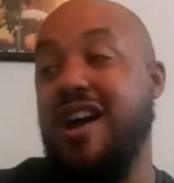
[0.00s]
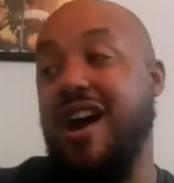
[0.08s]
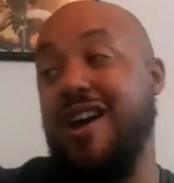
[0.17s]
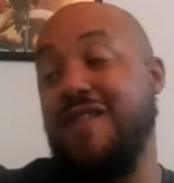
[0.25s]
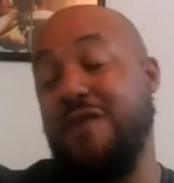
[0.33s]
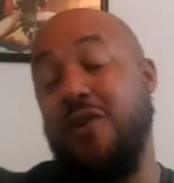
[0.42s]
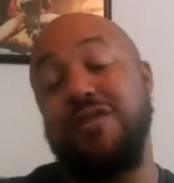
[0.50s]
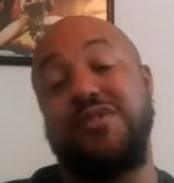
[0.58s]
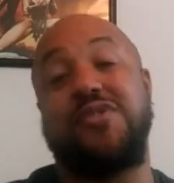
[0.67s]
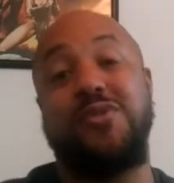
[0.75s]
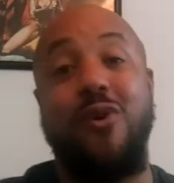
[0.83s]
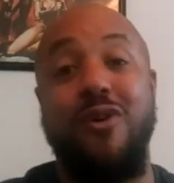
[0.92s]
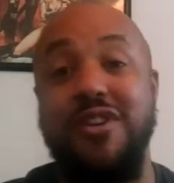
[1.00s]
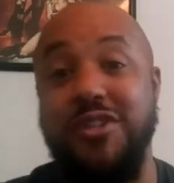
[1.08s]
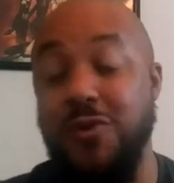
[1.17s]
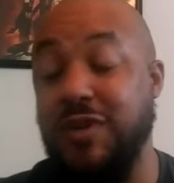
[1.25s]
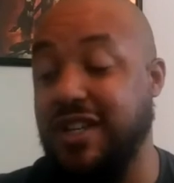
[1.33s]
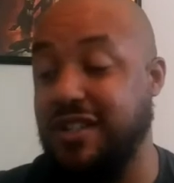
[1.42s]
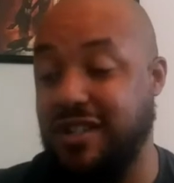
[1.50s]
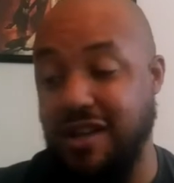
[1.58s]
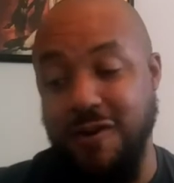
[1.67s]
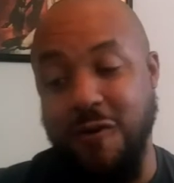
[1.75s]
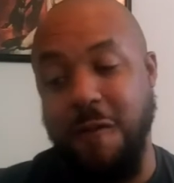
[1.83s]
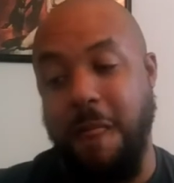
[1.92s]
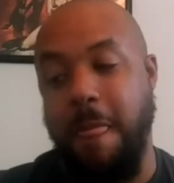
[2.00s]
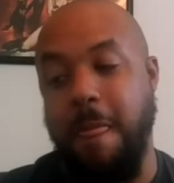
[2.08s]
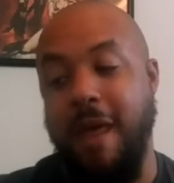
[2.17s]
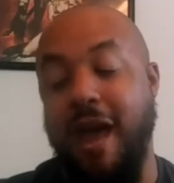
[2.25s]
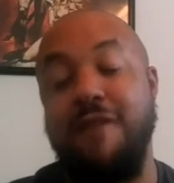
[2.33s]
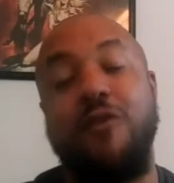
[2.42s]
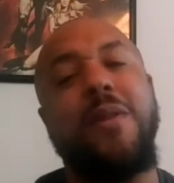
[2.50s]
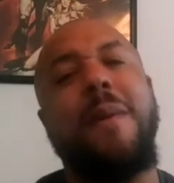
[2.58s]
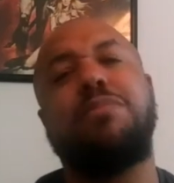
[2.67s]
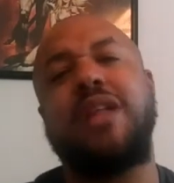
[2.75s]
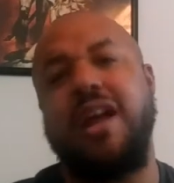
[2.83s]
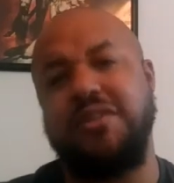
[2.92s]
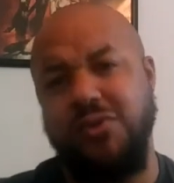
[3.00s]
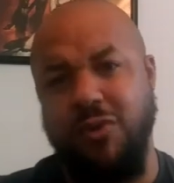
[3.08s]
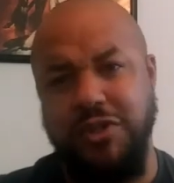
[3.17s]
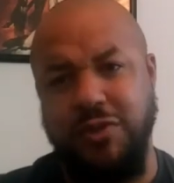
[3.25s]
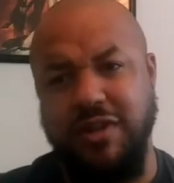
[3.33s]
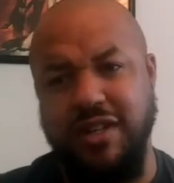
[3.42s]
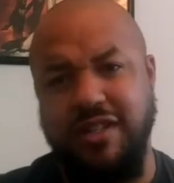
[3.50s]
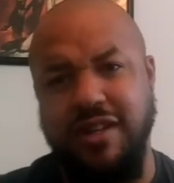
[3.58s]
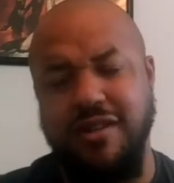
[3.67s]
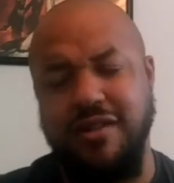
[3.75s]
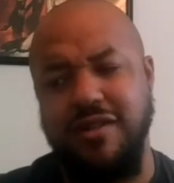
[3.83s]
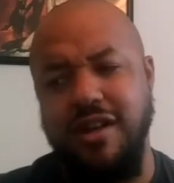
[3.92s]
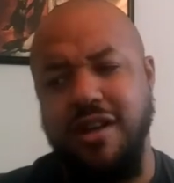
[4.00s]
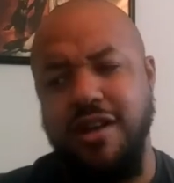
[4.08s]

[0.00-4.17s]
out of all the stories you can tell, out of all the black stories you can tell,